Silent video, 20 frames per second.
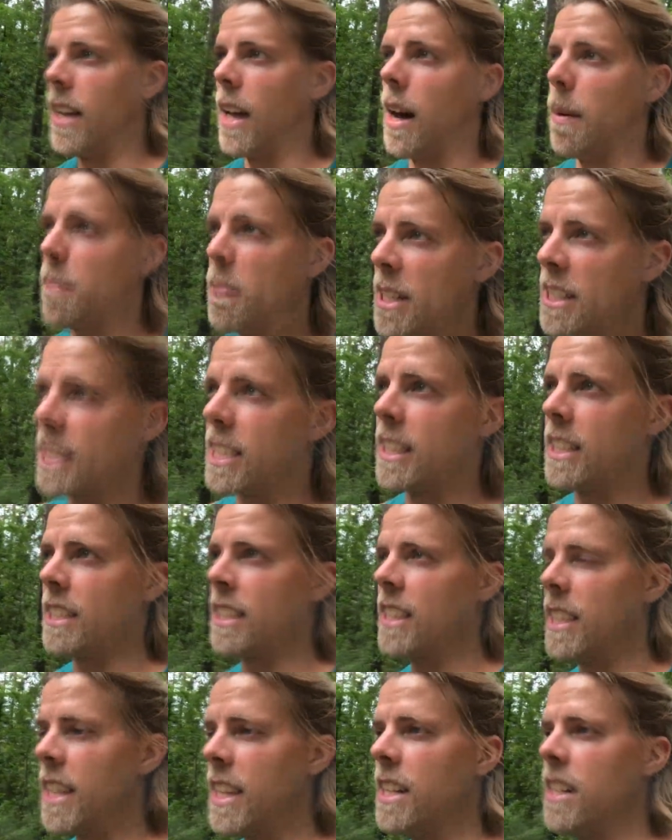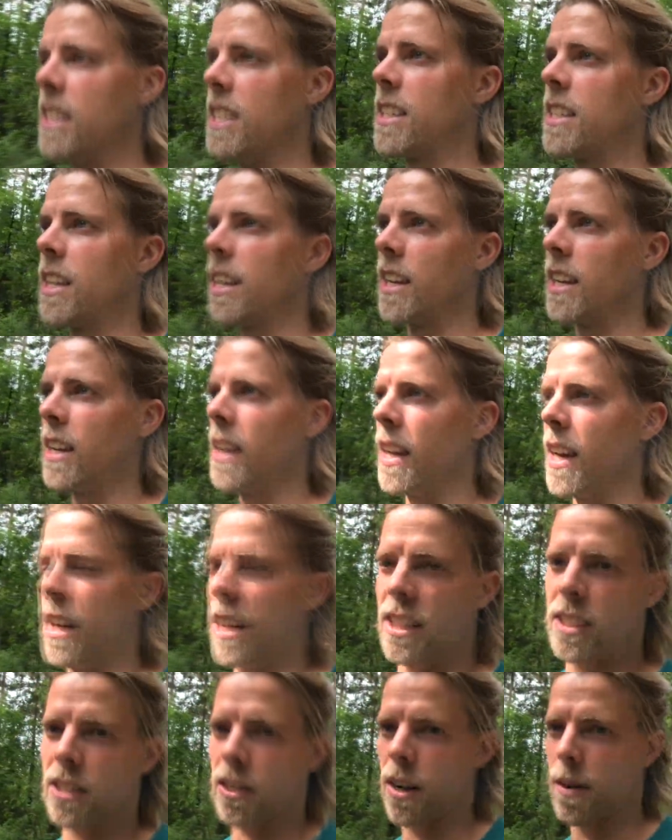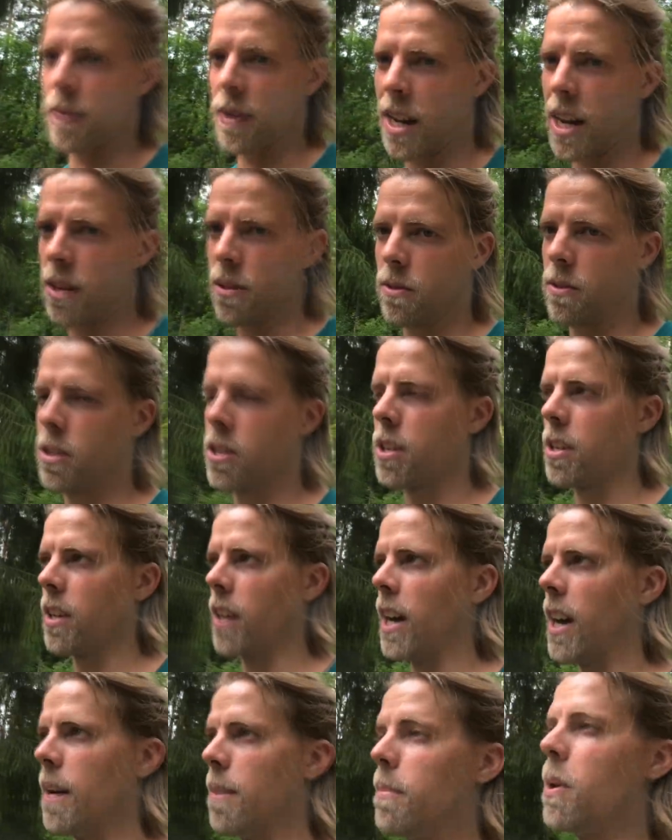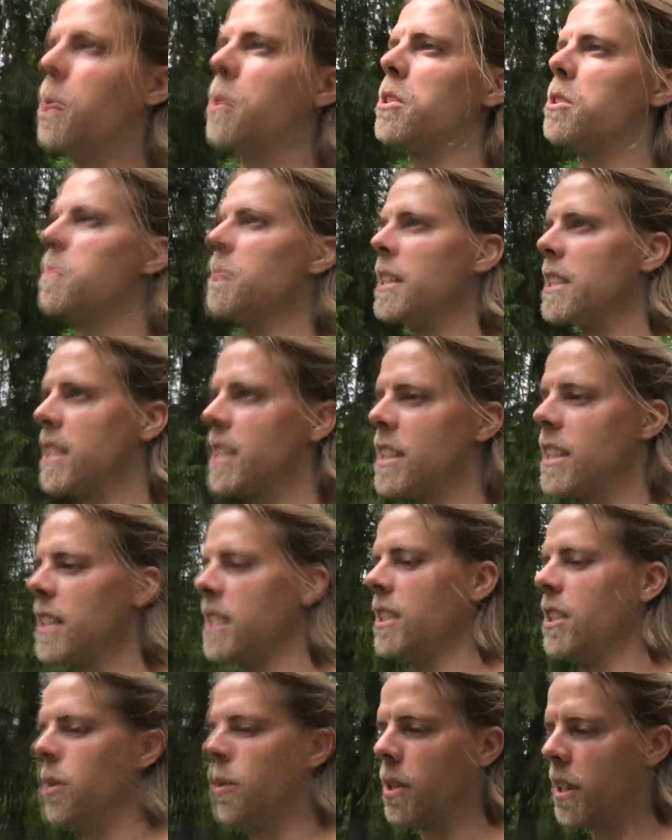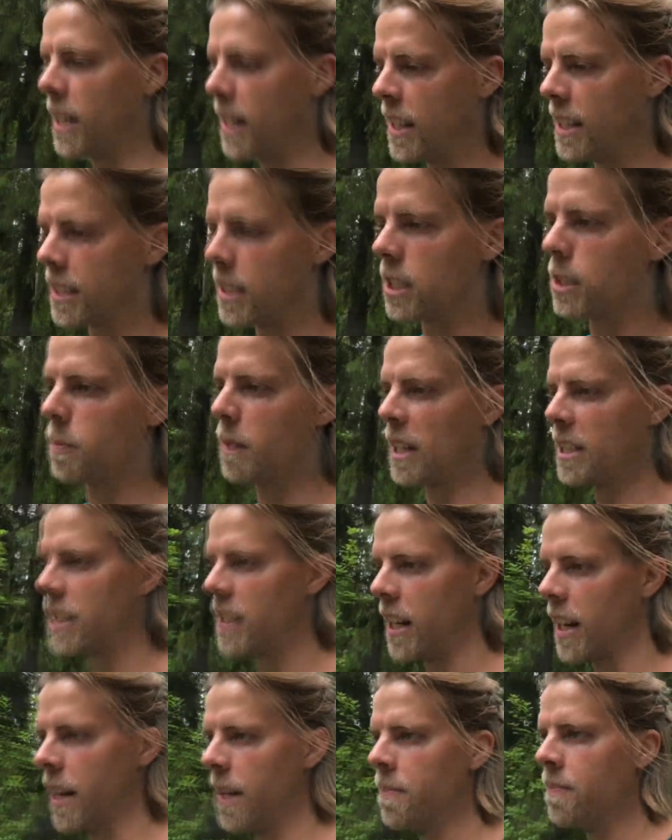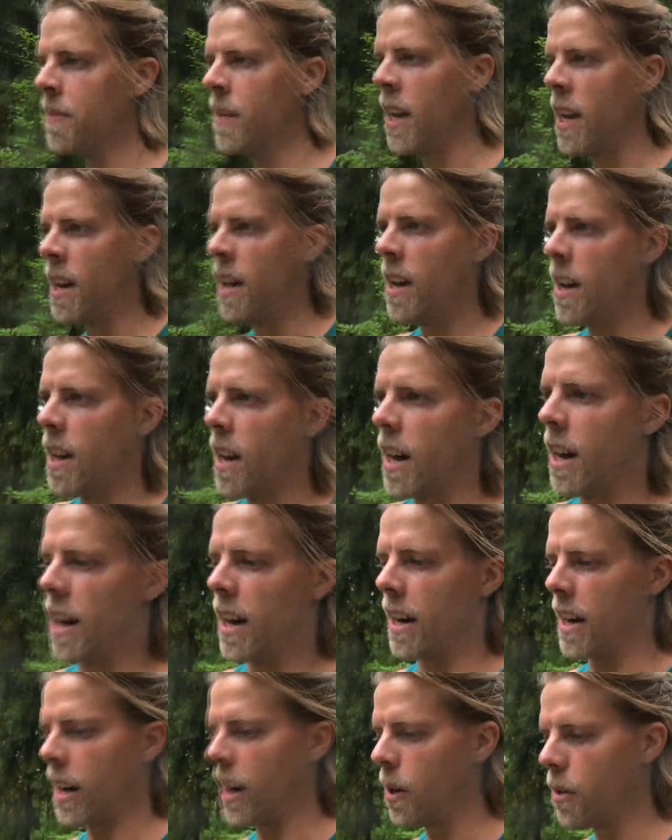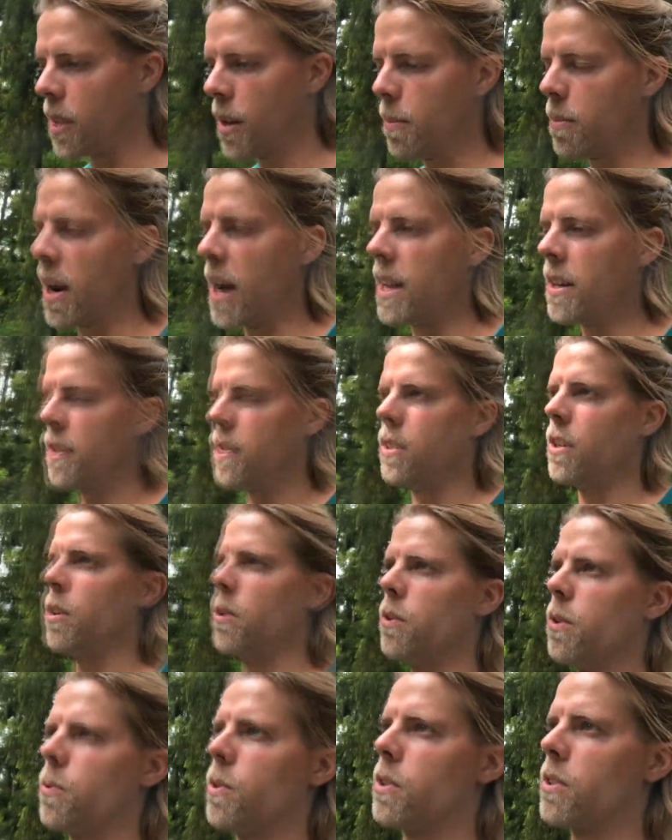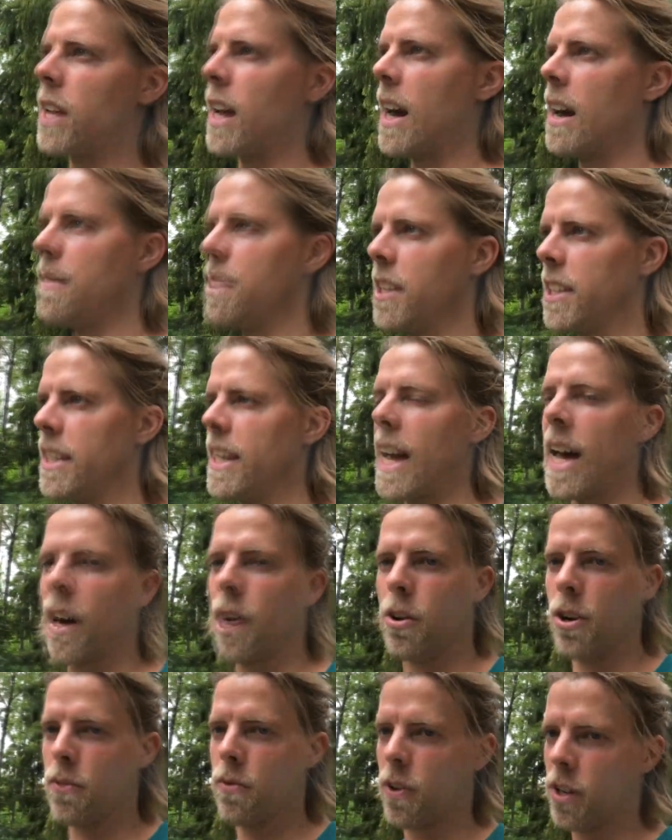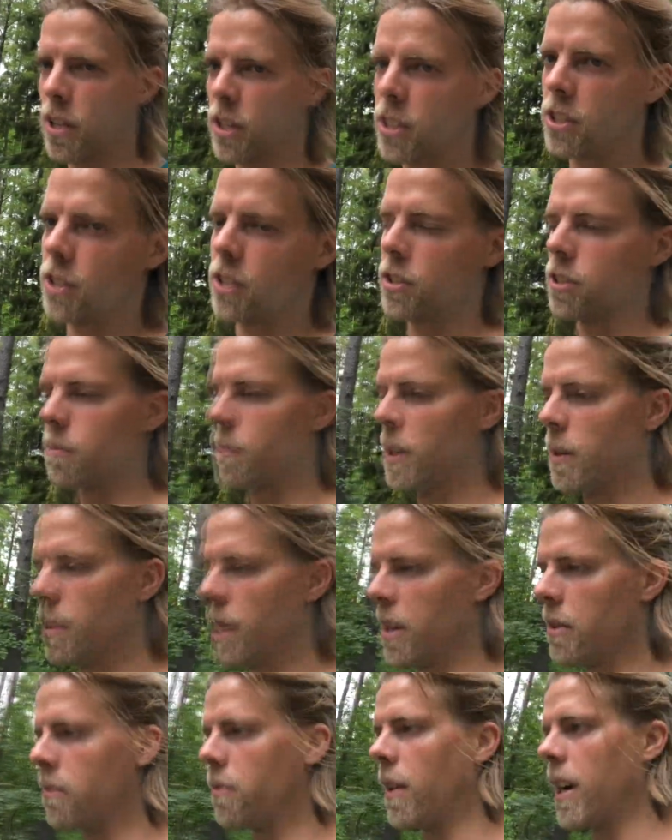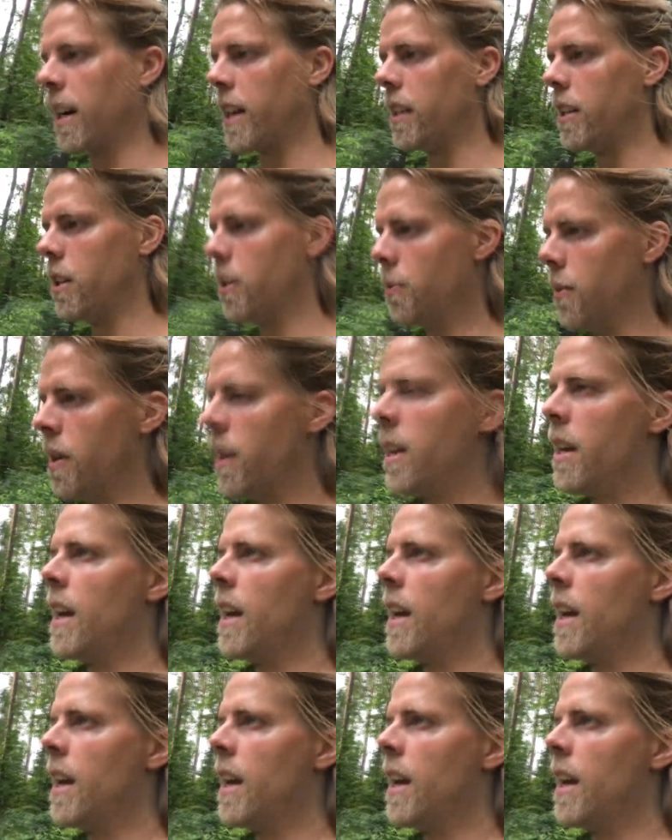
a business needs an Instagram account. Most businesses do, at least, especially a clothing brand. You know, you want to have that gallery function so people can find you